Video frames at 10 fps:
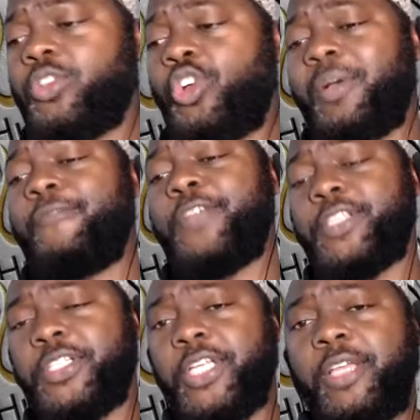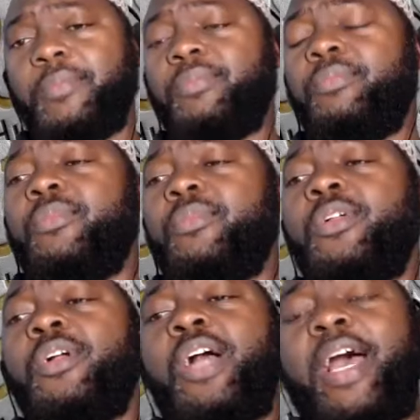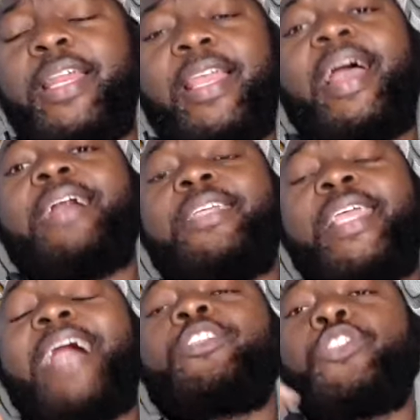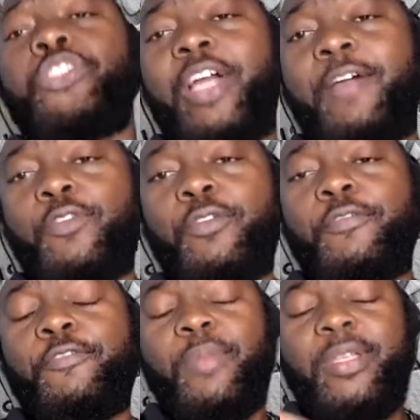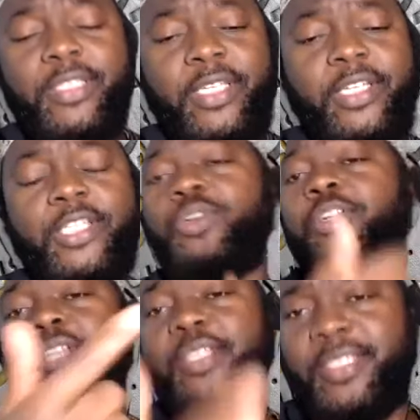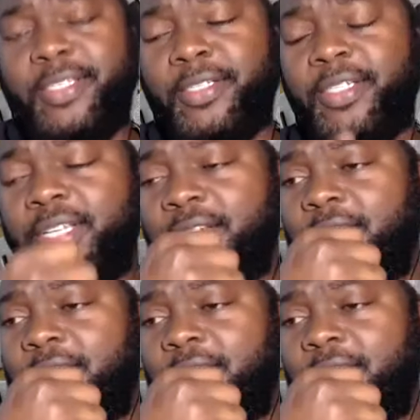to come and visit him, and he had to travel from a city to another city.